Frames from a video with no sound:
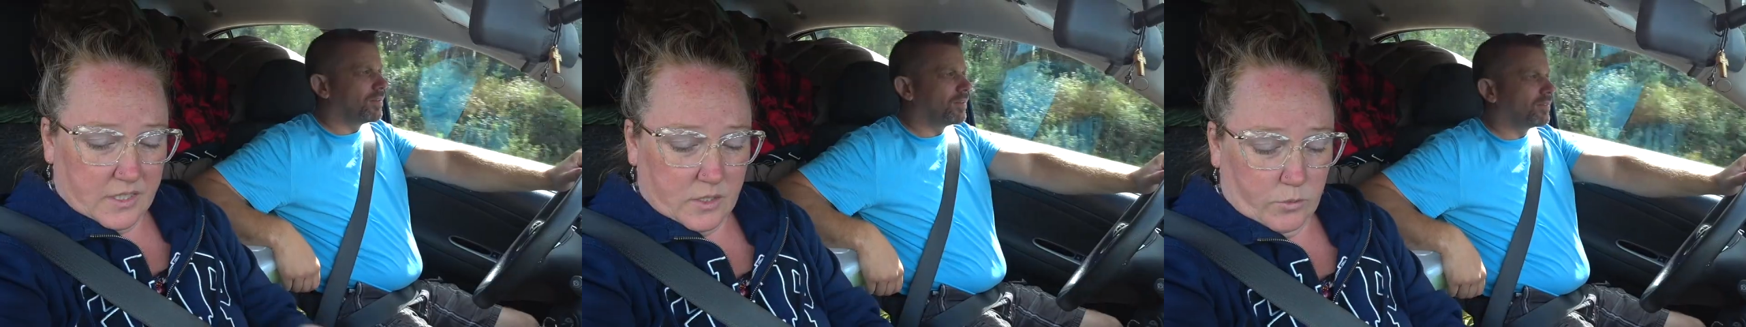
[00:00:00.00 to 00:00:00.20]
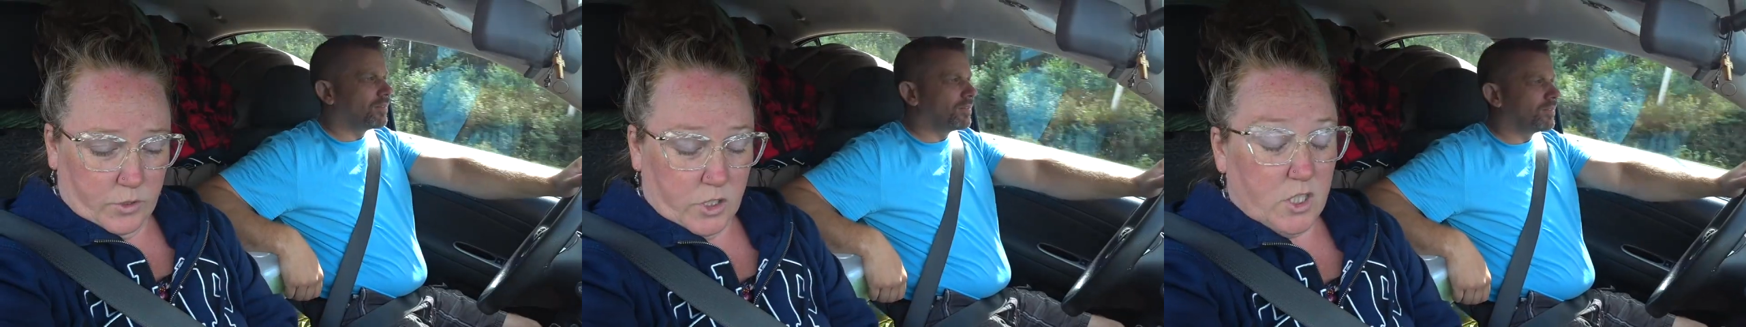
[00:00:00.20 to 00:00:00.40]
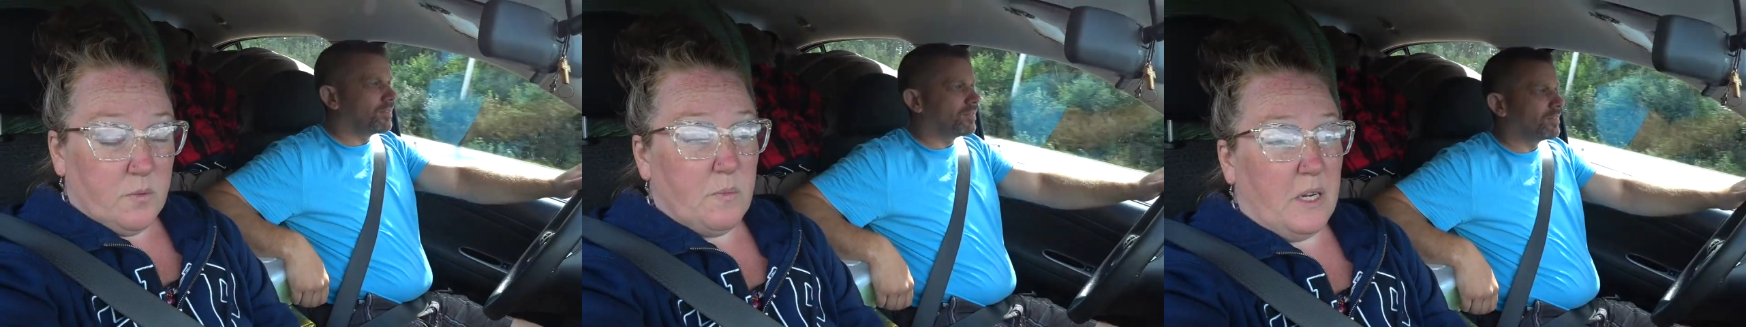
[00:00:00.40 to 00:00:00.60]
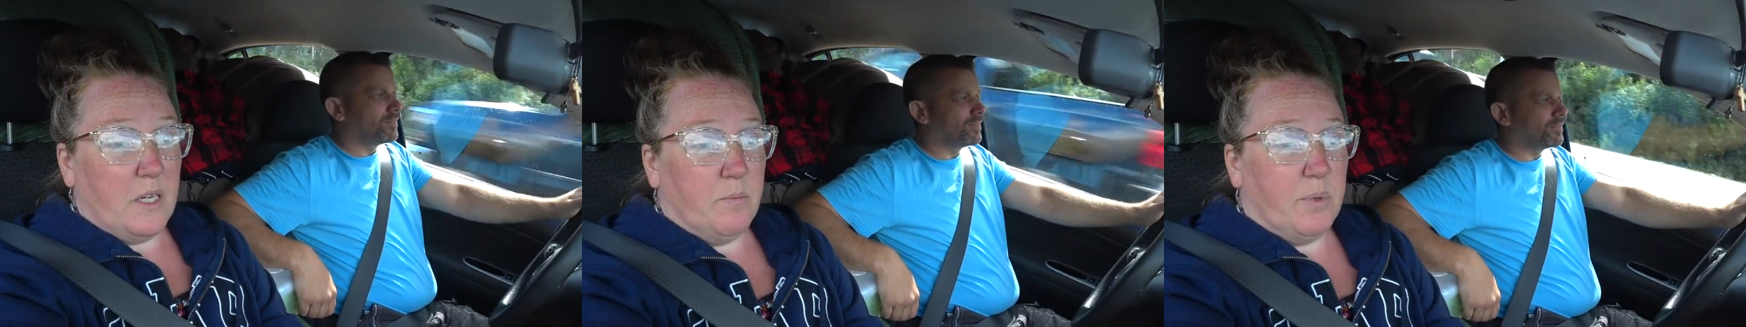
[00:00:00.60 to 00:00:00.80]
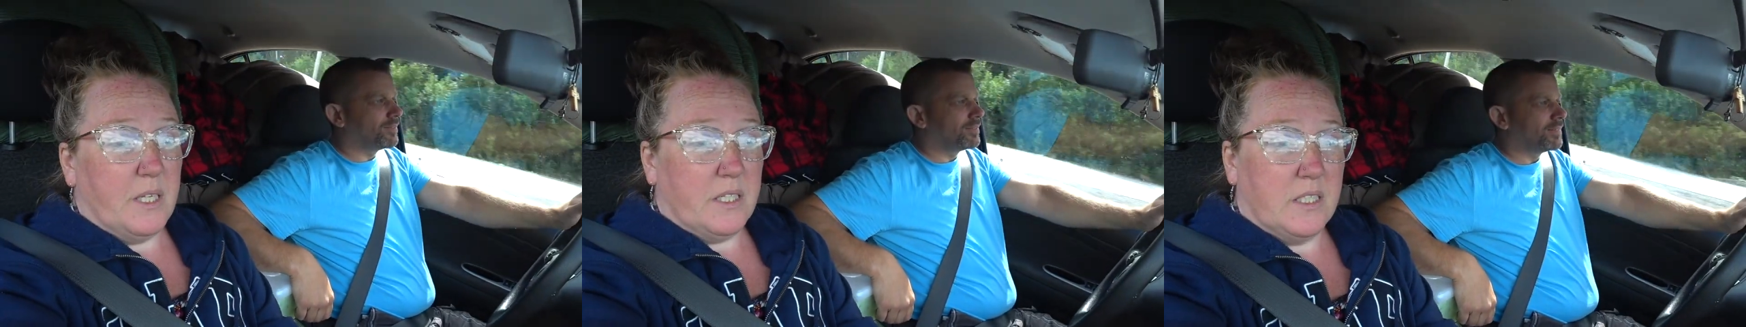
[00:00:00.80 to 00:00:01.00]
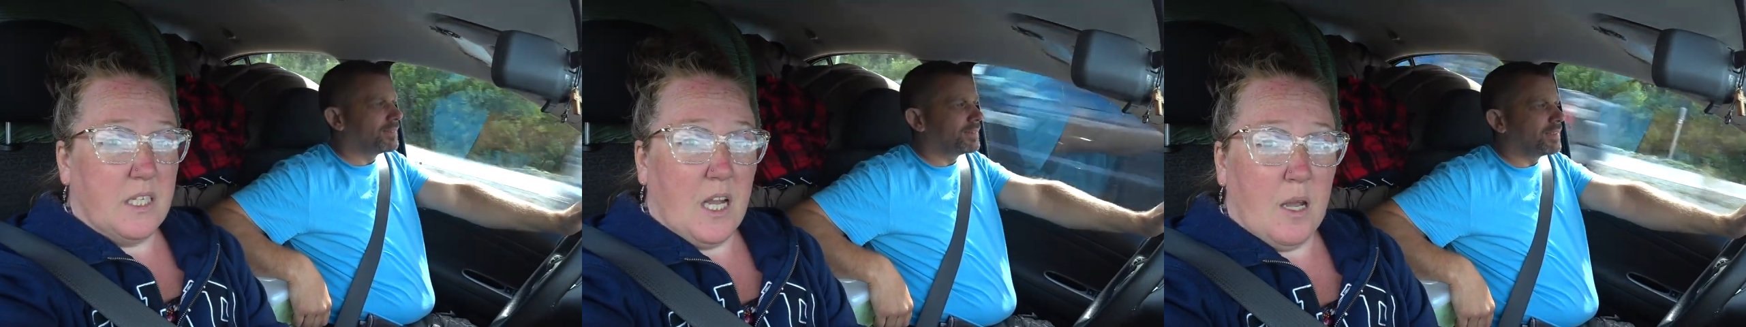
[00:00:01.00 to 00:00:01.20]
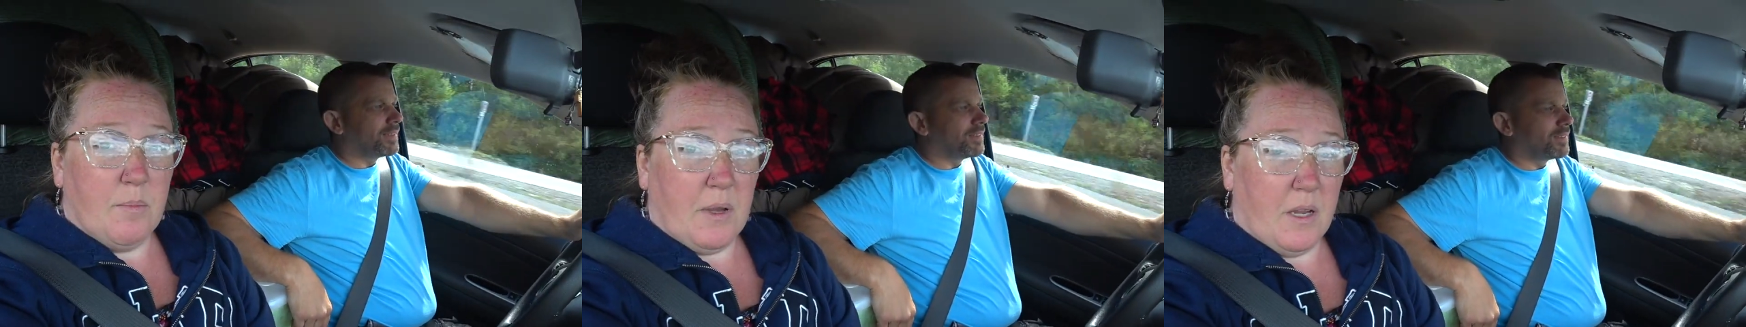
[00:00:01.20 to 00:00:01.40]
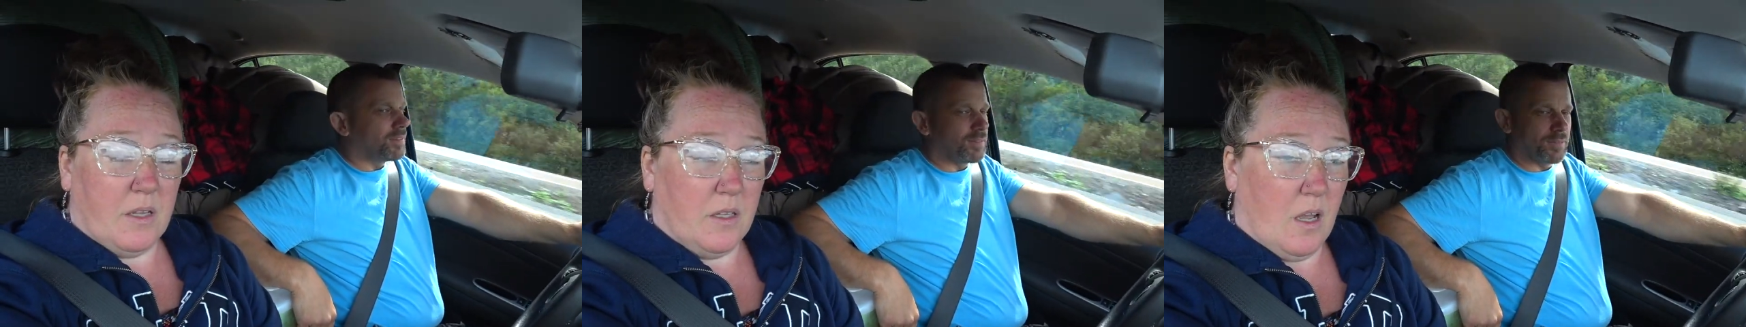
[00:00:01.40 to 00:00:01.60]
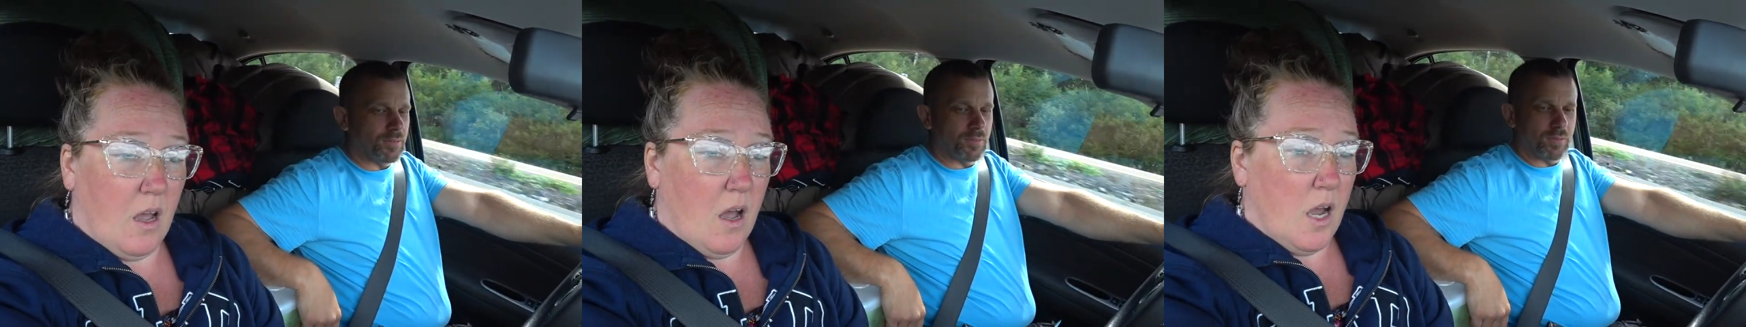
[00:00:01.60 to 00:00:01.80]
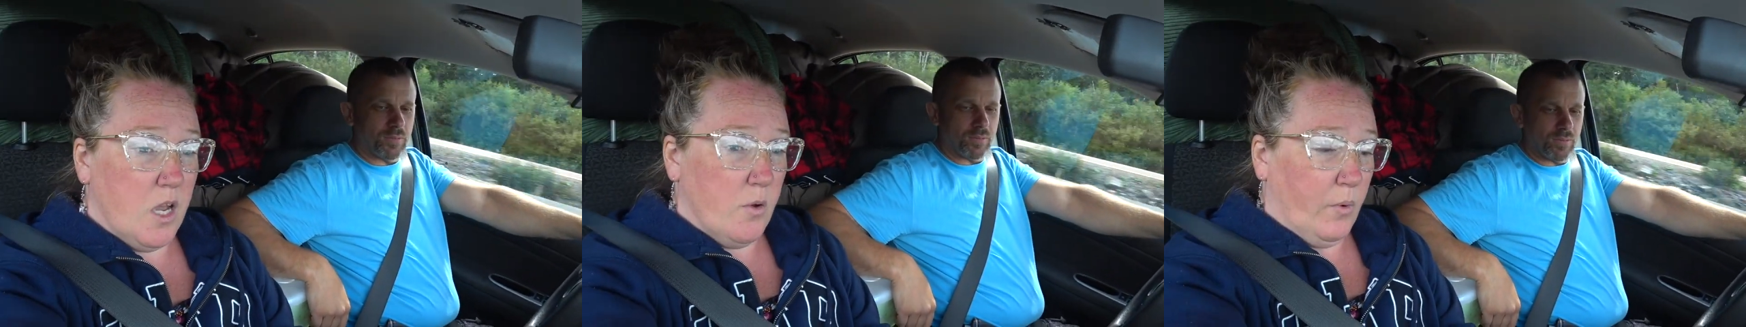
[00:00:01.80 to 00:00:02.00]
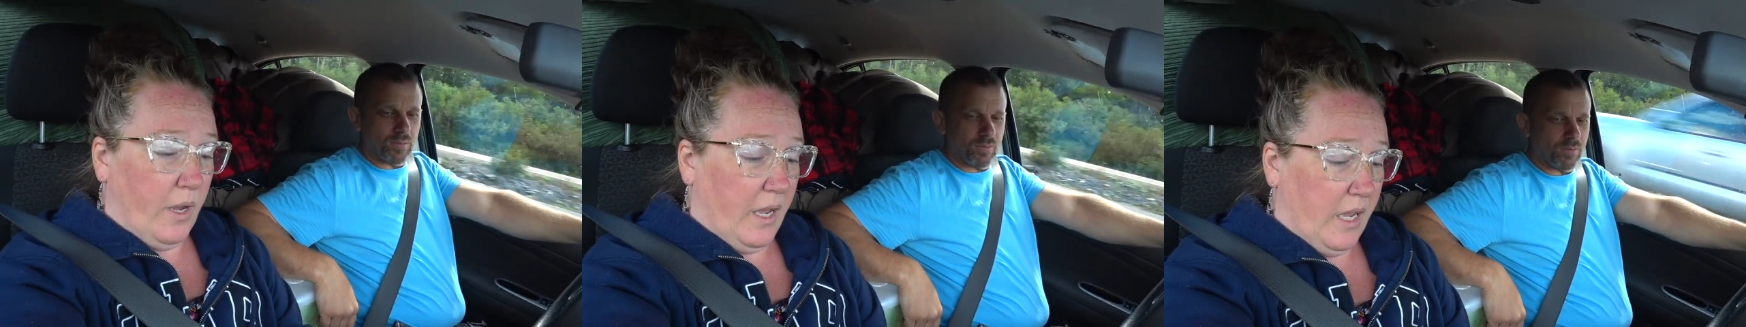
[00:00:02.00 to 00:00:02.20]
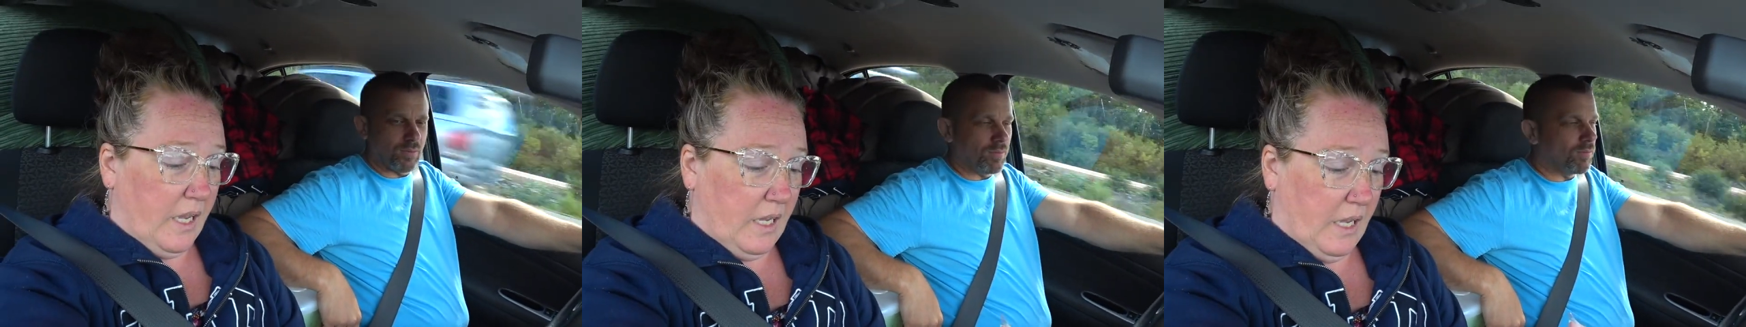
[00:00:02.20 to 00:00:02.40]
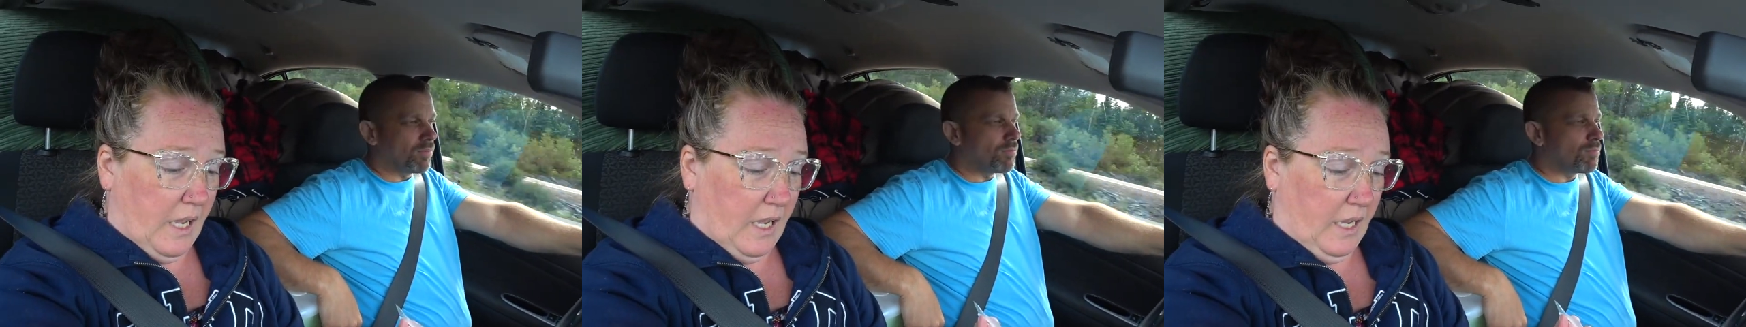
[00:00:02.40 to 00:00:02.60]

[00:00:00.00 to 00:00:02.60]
Speaker 1: So we just made a pit stop on the highway